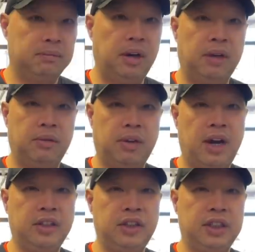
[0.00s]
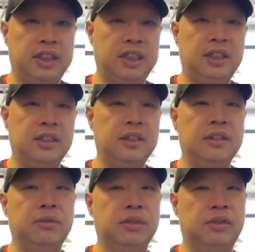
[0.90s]
Maharaji
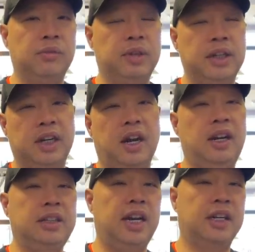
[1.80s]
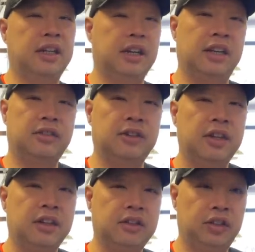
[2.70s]
was the one that contacted us
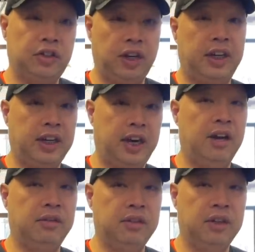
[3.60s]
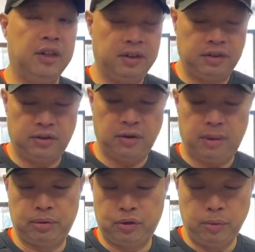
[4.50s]
to check it out. So
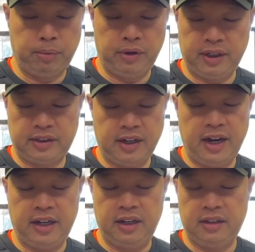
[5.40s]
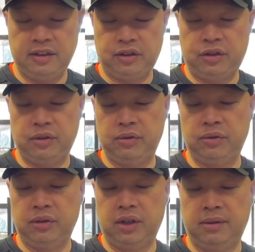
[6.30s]
I'm super excited
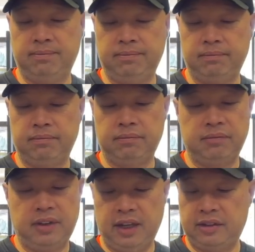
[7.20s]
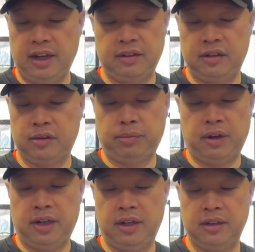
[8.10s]
to um, test out this
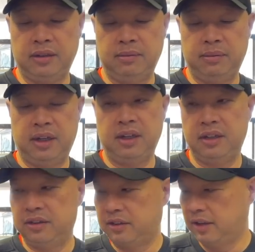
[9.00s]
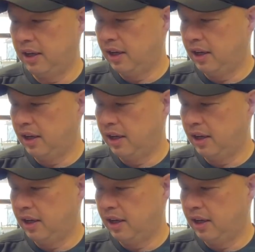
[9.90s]
product because,